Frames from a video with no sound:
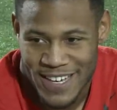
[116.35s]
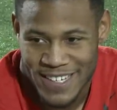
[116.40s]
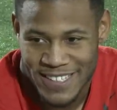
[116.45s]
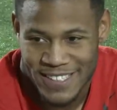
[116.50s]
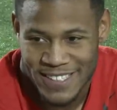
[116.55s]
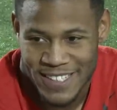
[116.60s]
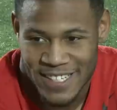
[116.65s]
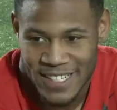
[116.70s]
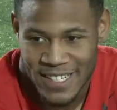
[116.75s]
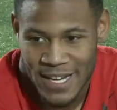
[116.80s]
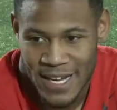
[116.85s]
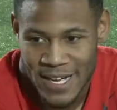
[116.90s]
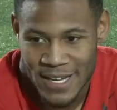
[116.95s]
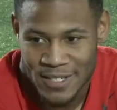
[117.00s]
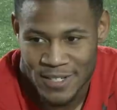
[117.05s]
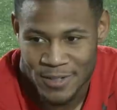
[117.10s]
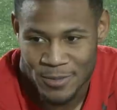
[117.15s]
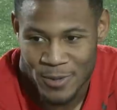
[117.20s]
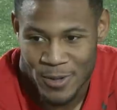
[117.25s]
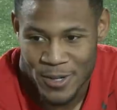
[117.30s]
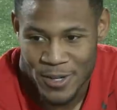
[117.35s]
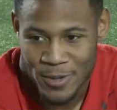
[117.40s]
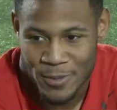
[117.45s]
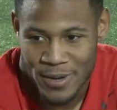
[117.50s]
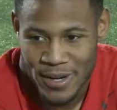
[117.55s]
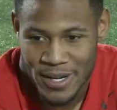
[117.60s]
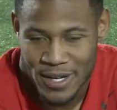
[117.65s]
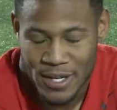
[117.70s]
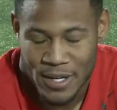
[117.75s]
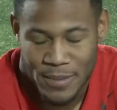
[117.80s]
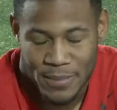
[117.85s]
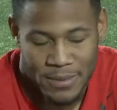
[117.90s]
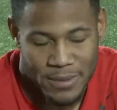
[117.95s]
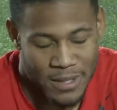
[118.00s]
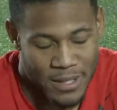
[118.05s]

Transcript: as a young guy and just work your way up.